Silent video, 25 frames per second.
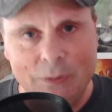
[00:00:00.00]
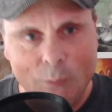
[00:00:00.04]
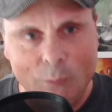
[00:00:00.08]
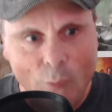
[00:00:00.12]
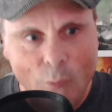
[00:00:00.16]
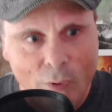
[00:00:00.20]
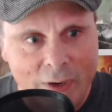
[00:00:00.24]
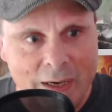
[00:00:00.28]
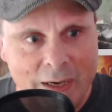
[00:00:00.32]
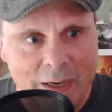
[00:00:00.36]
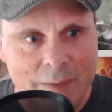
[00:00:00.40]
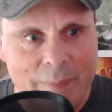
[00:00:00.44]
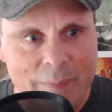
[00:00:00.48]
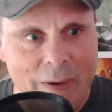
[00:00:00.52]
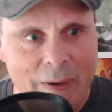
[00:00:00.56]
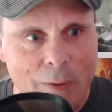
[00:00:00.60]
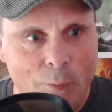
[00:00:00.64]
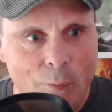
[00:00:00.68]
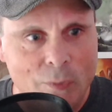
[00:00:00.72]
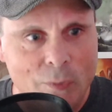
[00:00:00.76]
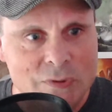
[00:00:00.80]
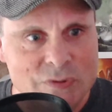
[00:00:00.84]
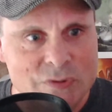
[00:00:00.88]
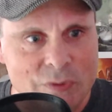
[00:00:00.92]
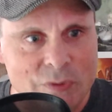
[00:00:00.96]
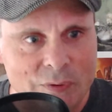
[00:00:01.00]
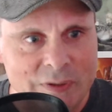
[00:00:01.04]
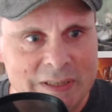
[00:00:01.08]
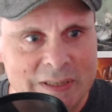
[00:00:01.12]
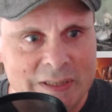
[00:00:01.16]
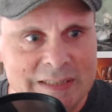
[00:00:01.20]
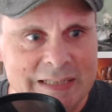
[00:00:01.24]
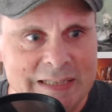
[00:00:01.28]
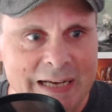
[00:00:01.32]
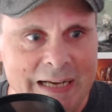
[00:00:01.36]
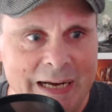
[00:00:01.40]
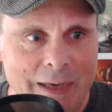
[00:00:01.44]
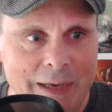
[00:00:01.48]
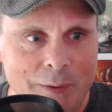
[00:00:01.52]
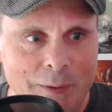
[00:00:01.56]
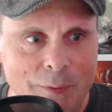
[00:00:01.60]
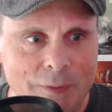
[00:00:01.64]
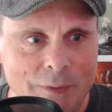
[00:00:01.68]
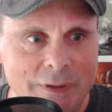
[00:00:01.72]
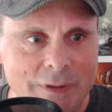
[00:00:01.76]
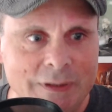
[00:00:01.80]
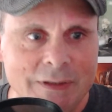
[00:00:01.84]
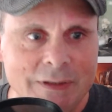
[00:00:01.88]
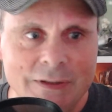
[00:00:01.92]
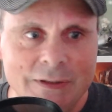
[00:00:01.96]
worry about what's on the towel.
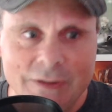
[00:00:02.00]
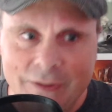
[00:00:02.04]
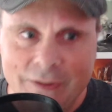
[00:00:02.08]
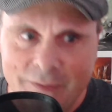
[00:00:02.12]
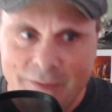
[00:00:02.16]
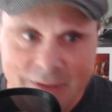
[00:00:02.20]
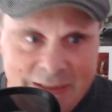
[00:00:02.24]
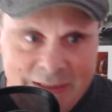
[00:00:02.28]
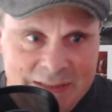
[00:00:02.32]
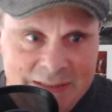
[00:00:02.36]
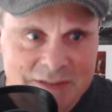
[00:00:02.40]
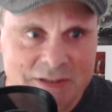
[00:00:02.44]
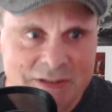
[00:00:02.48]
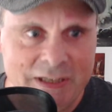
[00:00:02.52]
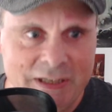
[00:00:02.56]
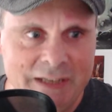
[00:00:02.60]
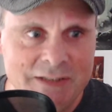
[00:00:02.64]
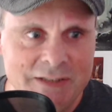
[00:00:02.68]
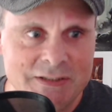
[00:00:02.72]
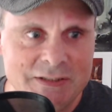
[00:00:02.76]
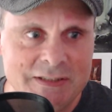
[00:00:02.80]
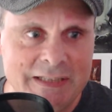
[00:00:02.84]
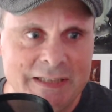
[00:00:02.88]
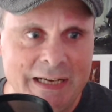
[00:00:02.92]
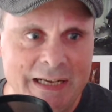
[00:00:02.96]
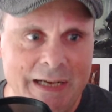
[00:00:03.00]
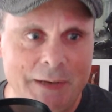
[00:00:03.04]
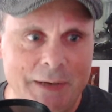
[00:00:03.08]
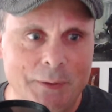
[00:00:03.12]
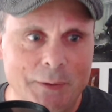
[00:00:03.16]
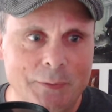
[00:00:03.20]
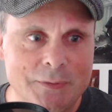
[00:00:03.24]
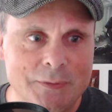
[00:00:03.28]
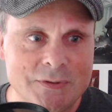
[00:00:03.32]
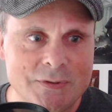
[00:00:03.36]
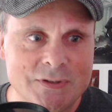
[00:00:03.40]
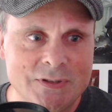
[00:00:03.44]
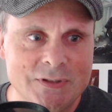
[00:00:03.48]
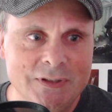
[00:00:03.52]
You don't need to change your towels.